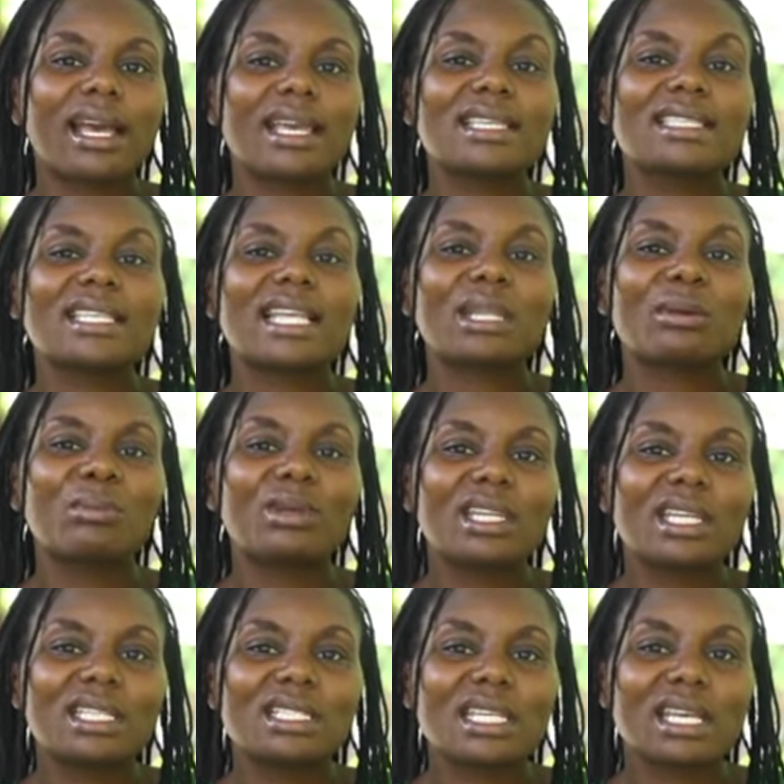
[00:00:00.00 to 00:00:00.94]
is
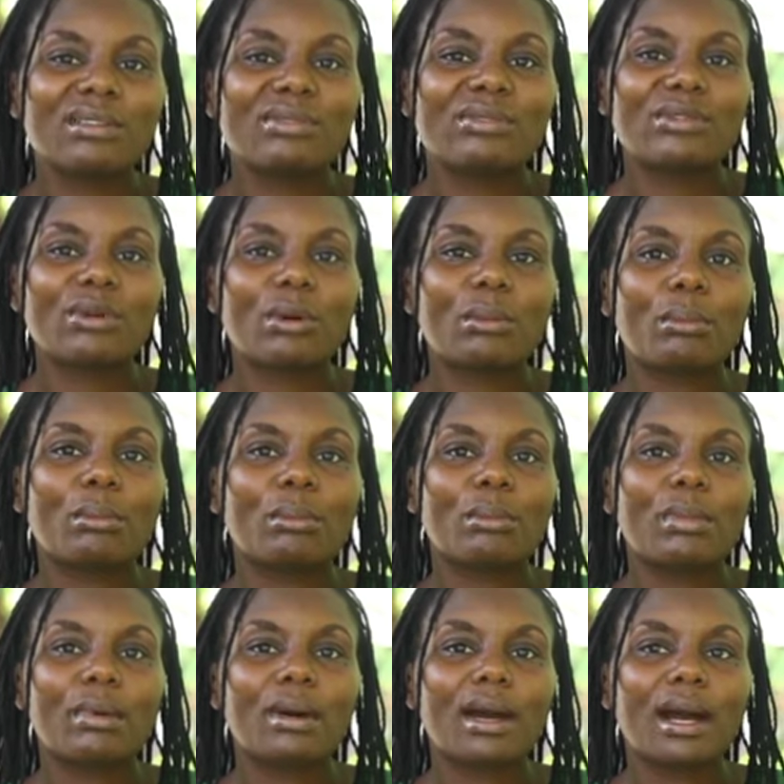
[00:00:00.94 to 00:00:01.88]
eliminated
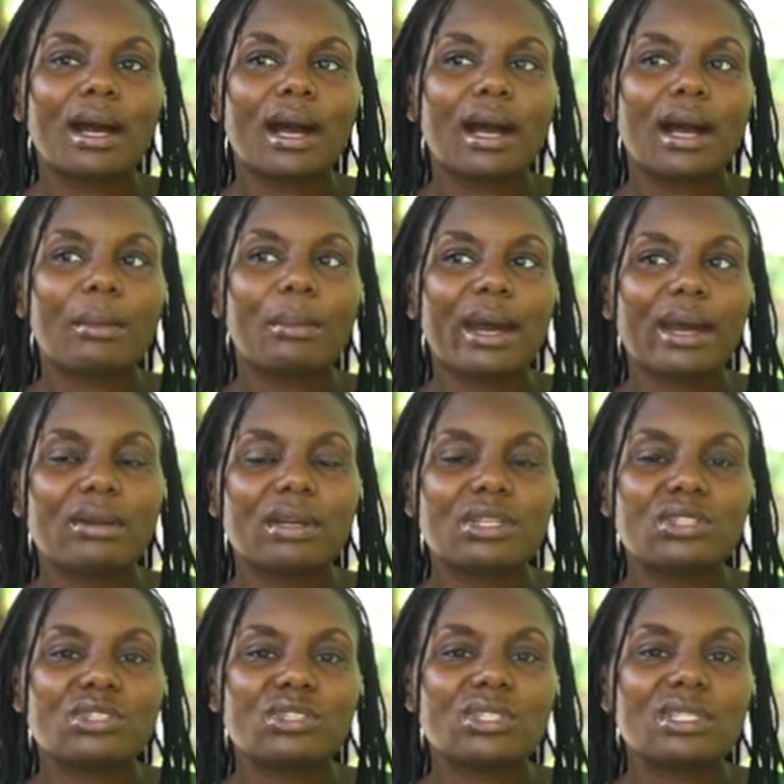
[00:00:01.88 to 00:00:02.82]
from a
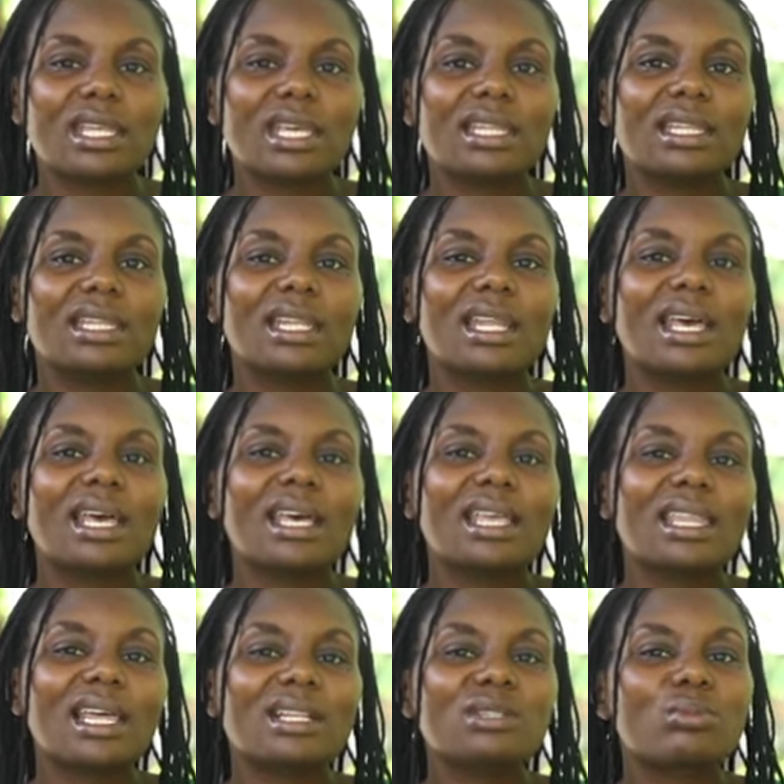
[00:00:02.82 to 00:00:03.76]
marriage, then
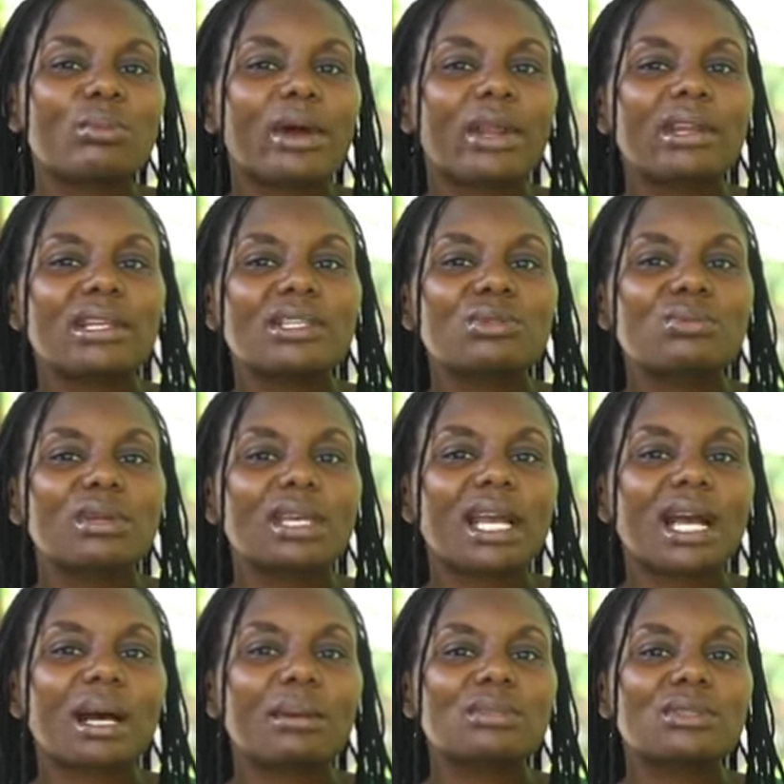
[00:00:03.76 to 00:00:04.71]
that marriage
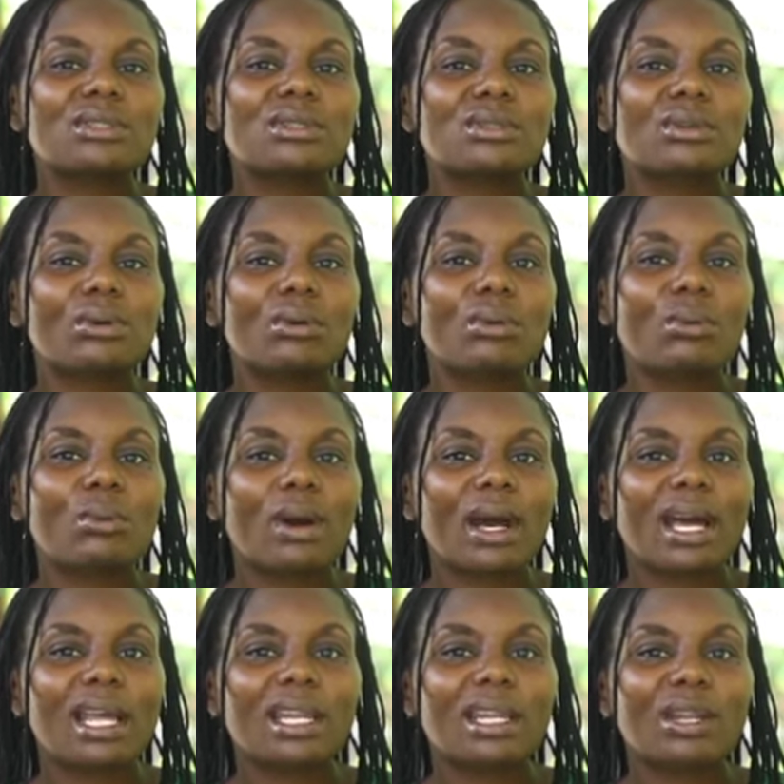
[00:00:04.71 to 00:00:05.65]
becomes
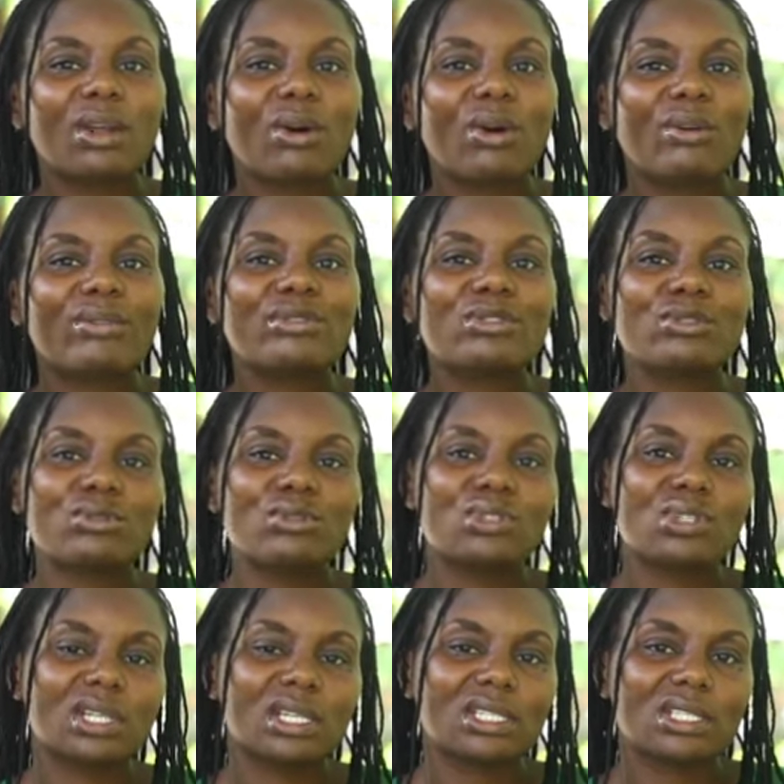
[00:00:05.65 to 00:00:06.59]
one of two
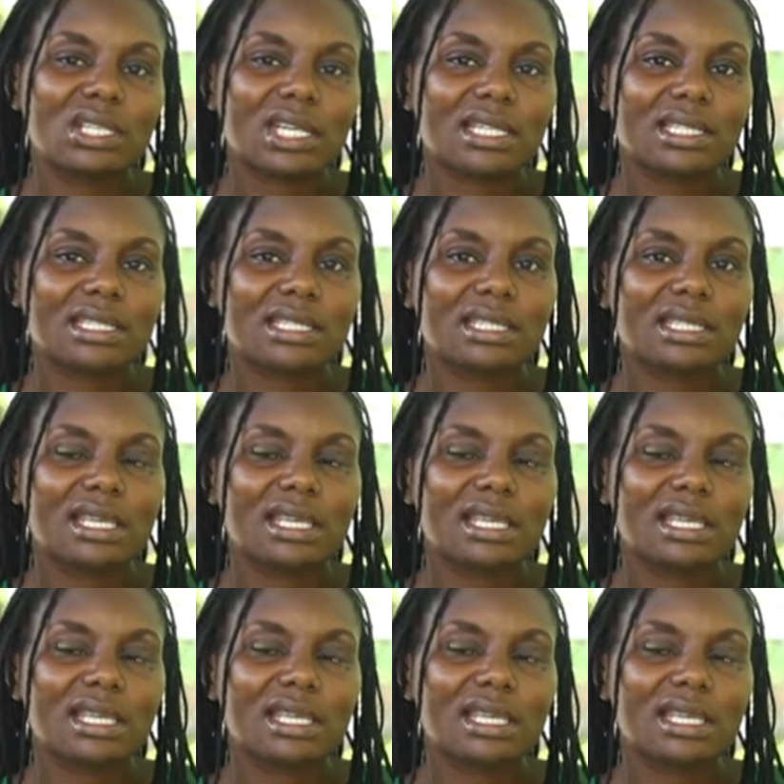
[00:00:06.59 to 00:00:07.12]
strangers.